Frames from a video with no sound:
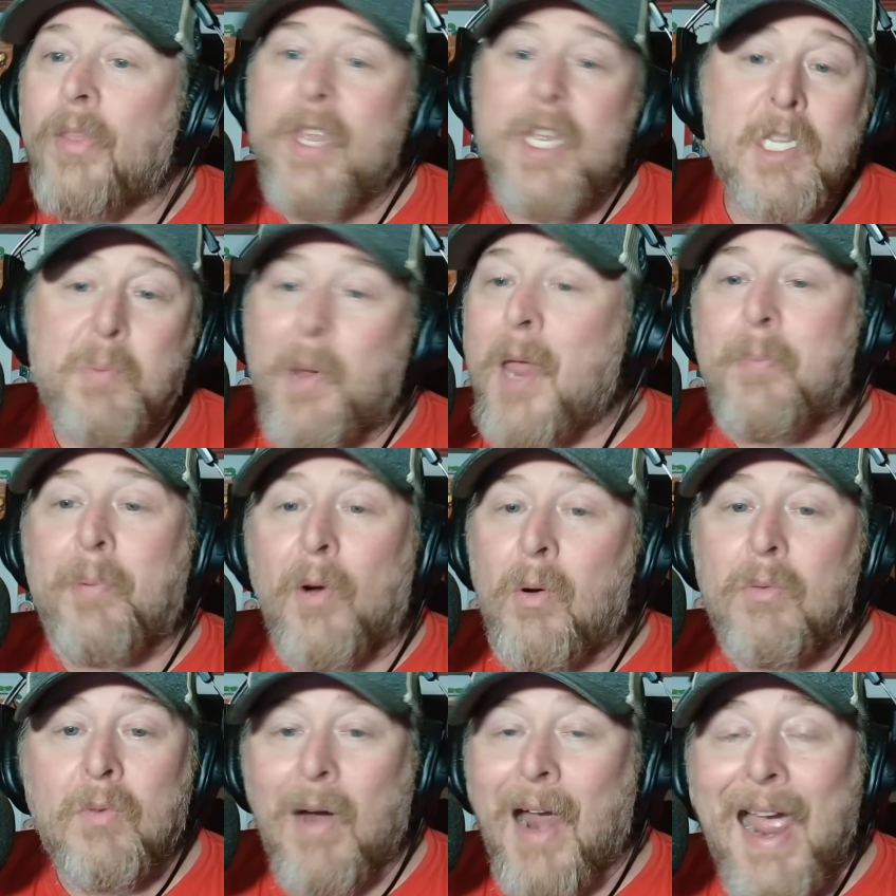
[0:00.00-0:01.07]
these
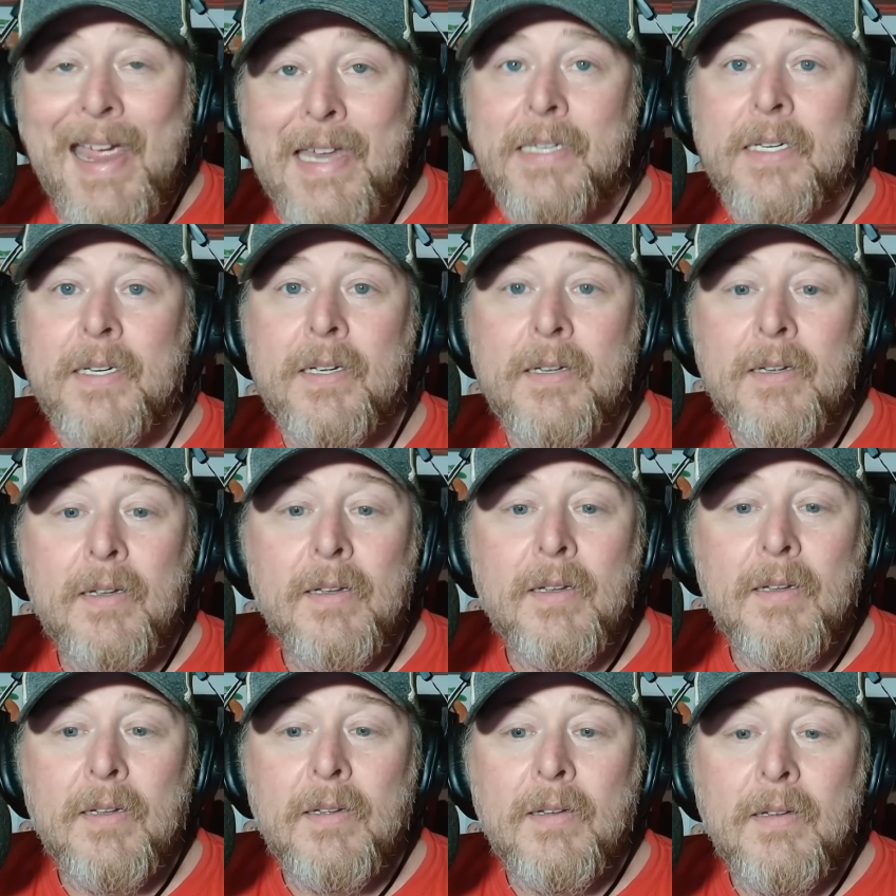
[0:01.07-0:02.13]
people, right,
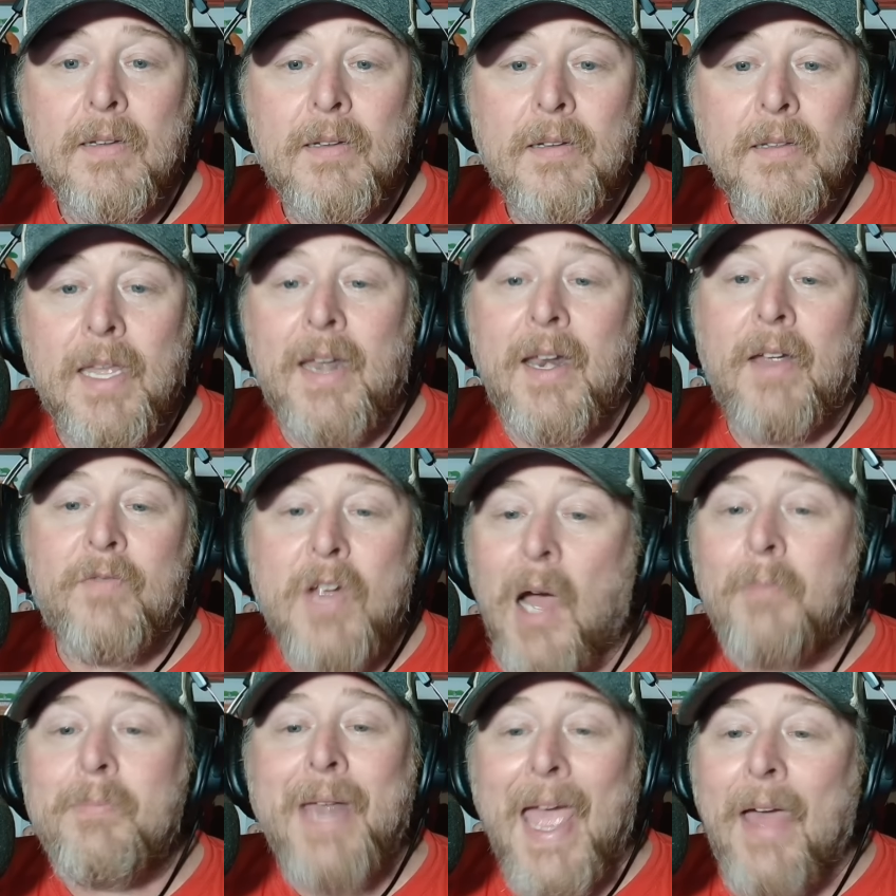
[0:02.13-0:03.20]
that have
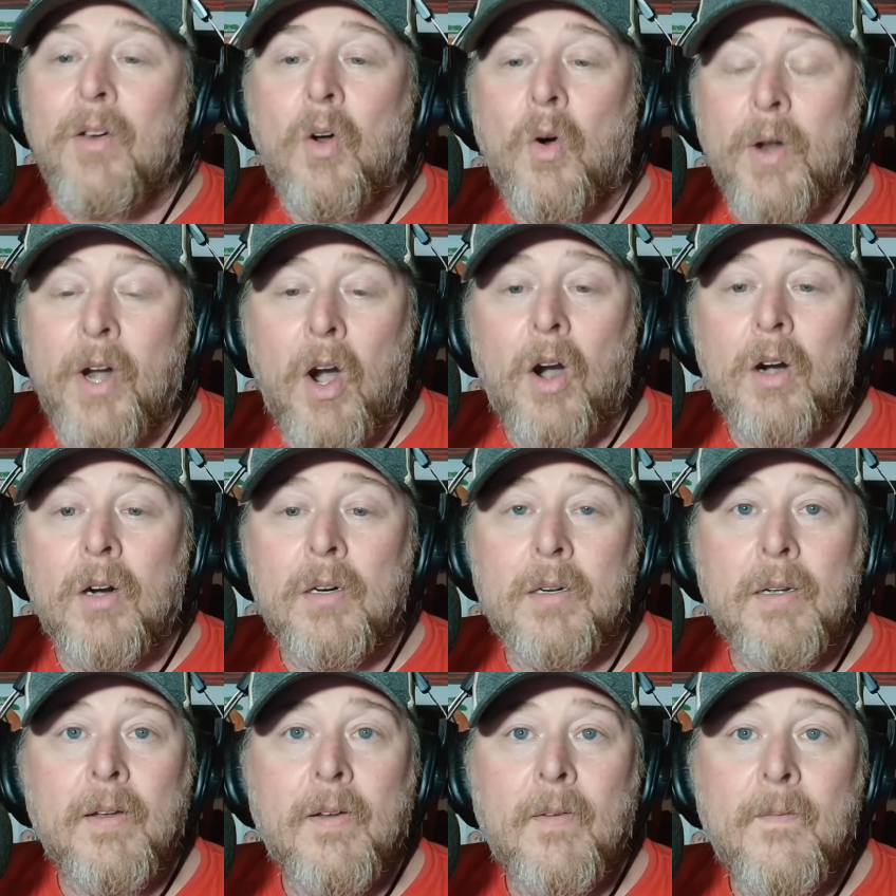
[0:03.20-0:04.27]
come down on her
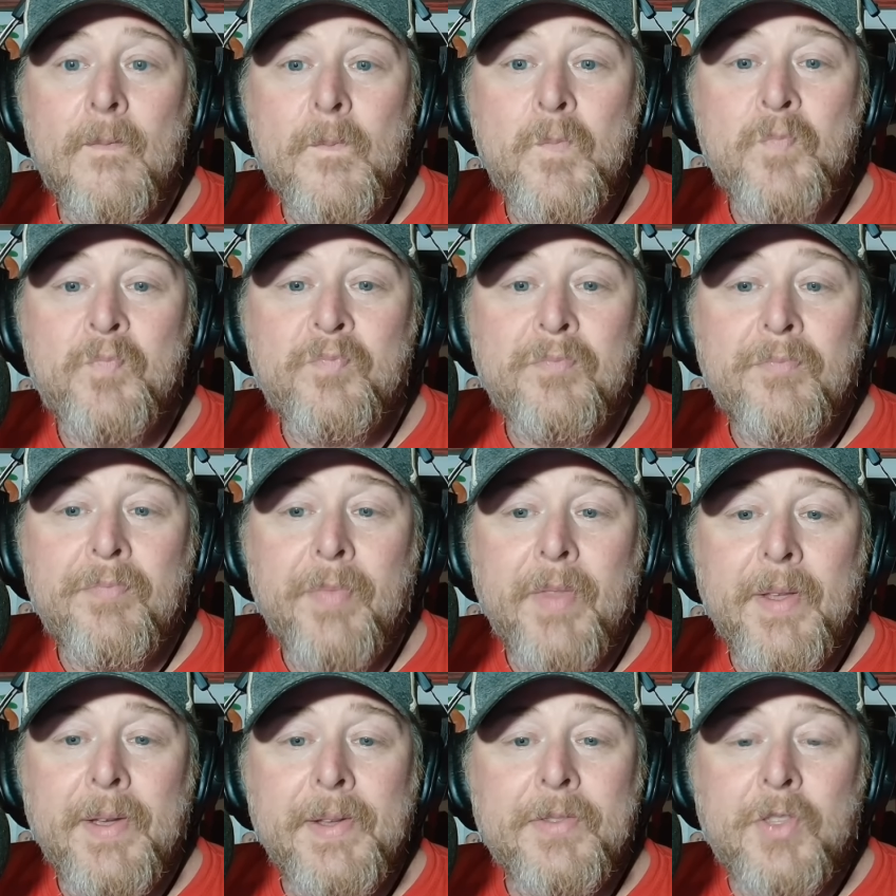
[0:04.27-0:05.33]

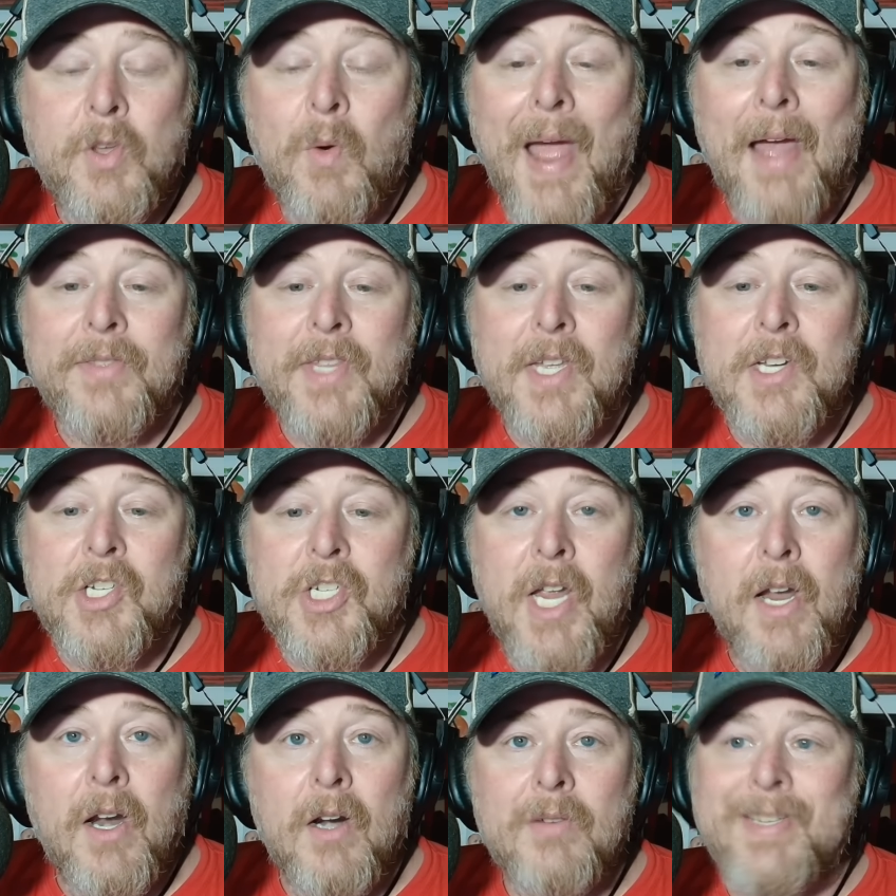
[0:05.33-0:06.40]
throughout this
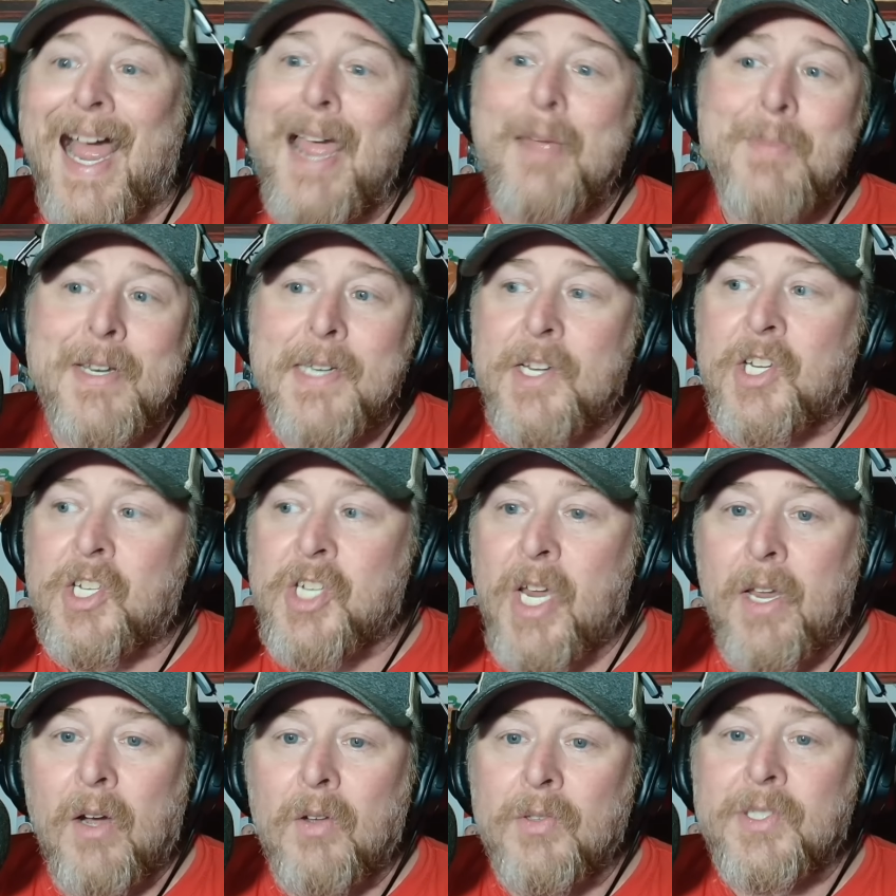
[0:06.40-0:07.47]
year Diamond to
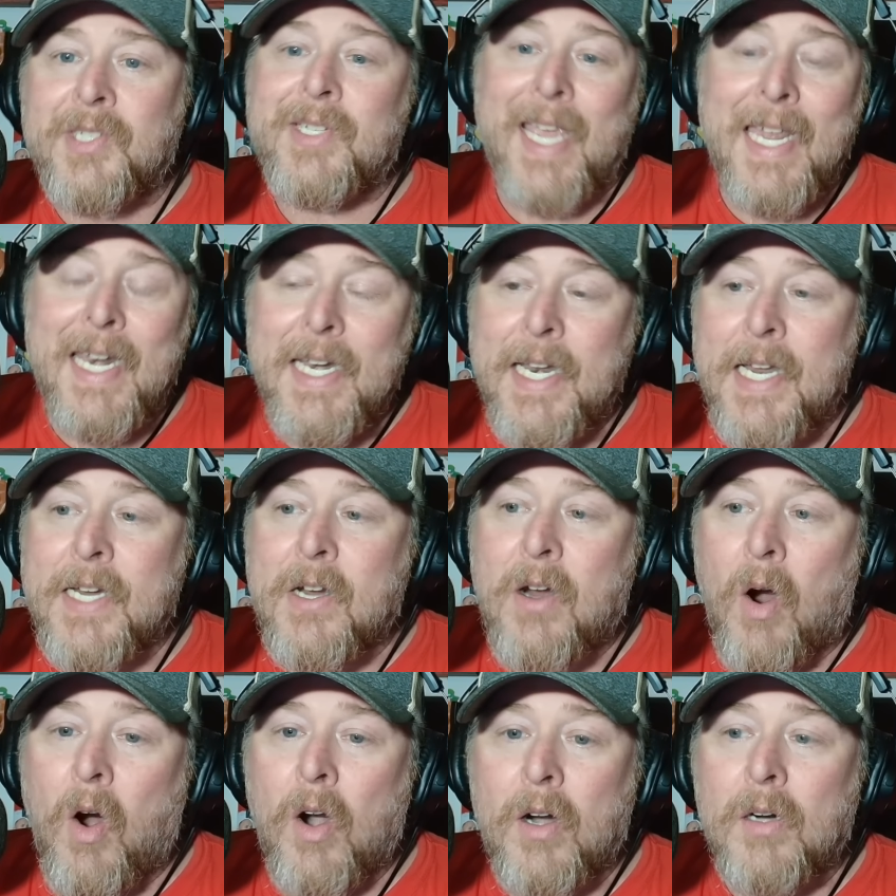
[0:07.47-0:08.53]
Shields, Chennedy
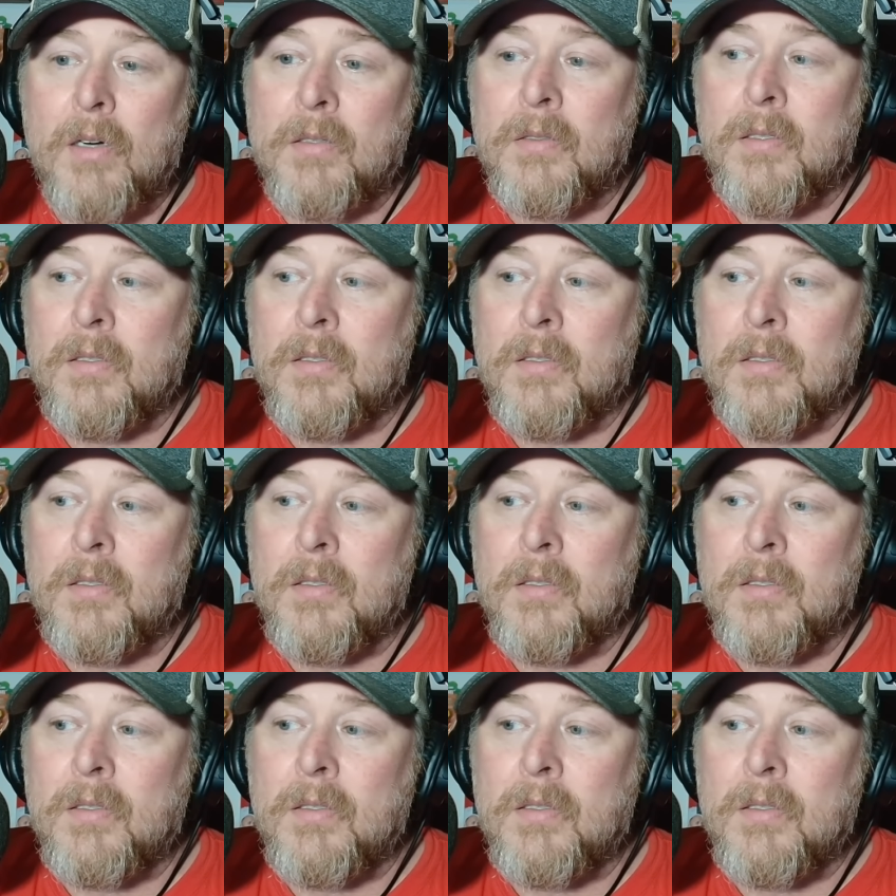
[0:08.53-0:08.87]
Carter.